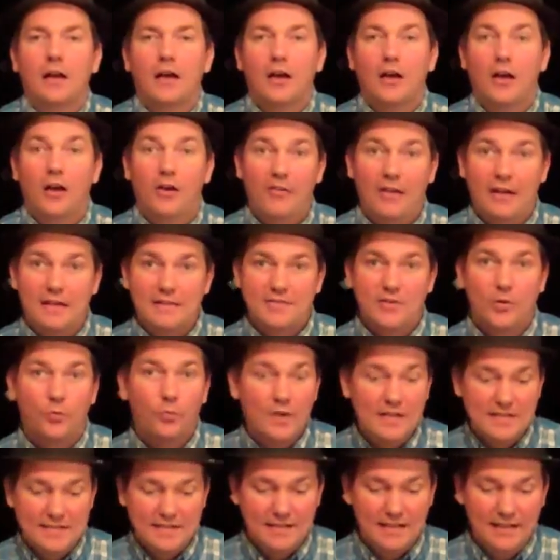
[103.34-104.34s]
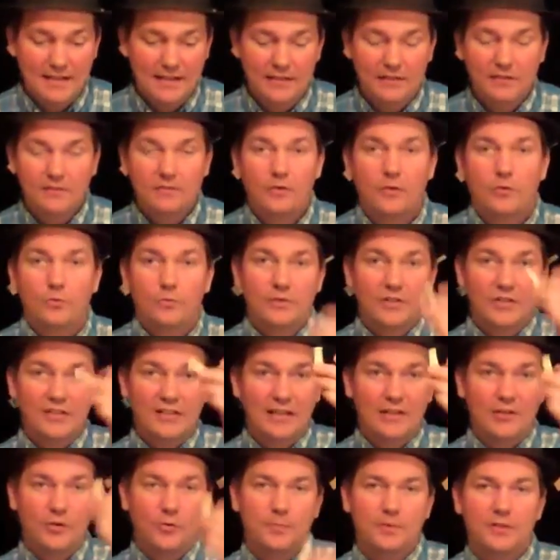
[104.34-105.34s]
All right, so once again, when you
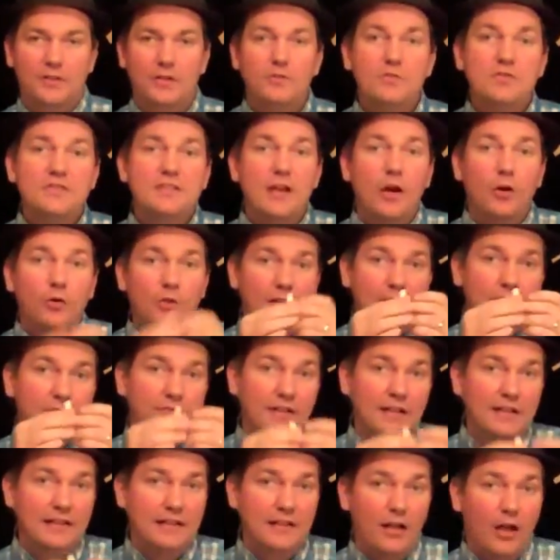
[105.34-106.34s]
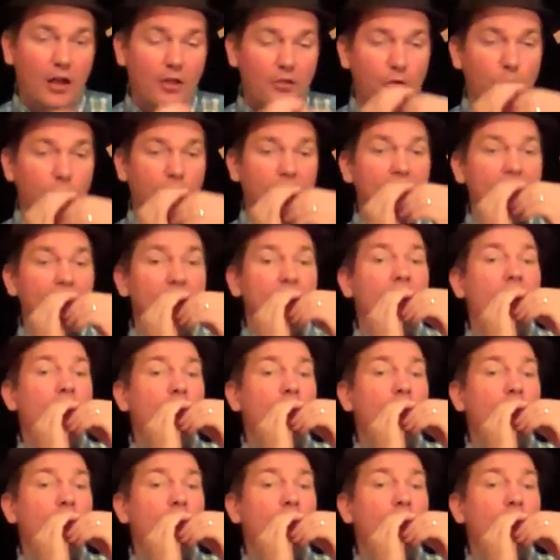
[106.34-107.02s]
get your balloon, don't inflate it all the way